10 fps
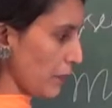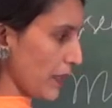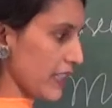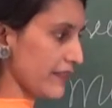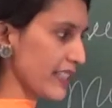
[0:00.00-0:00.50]
to
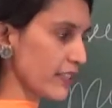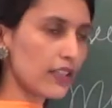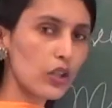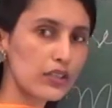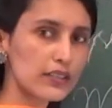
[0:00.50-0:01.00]
pay 17
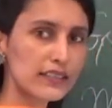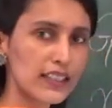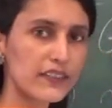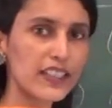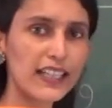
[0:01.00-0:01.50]
crores and
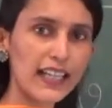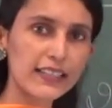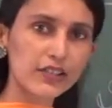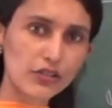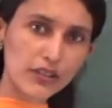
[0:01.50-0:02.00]
17
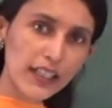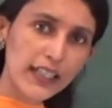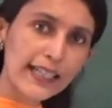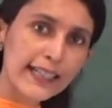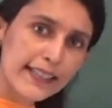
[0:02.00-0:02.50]
lakhs to the
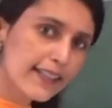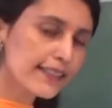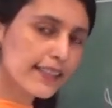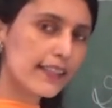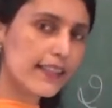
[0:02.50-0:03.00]

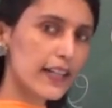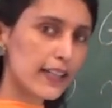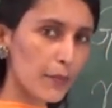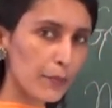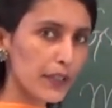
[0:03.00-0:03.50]
East India
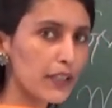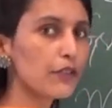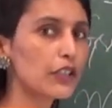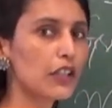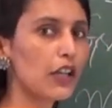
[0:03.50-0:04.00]
Company
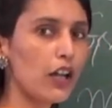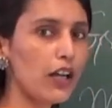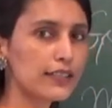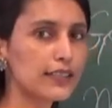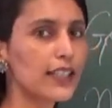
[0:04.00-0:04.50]
for the
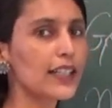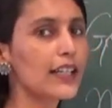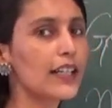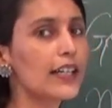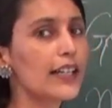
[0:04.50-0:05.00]
loss
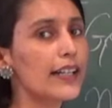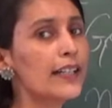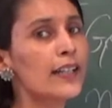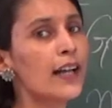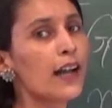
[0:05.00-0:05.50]
incurred
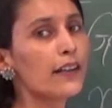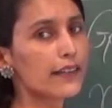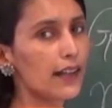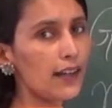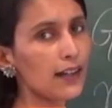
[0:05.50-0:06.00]
in
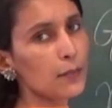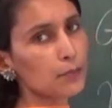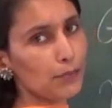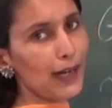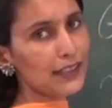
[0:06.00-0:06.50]
the
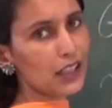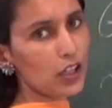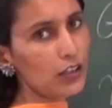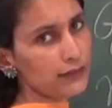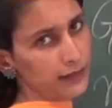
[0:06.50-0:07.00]
Battle
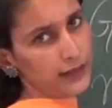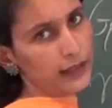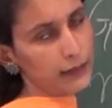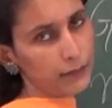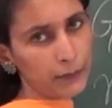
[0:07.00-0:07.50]
of
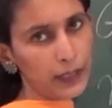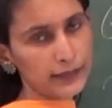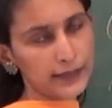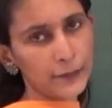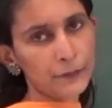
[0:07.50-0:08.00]

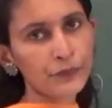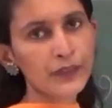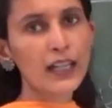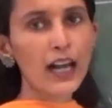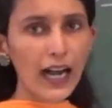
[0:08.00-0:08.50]
Plassey.
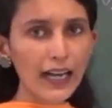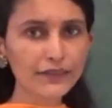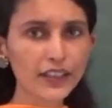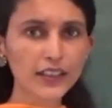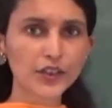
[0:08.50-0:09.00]

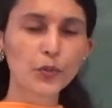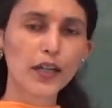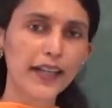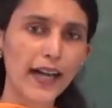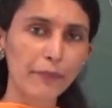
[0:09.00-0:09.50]
After this,
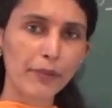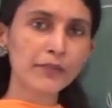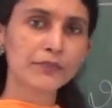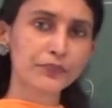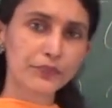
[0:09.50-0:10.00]
what happened?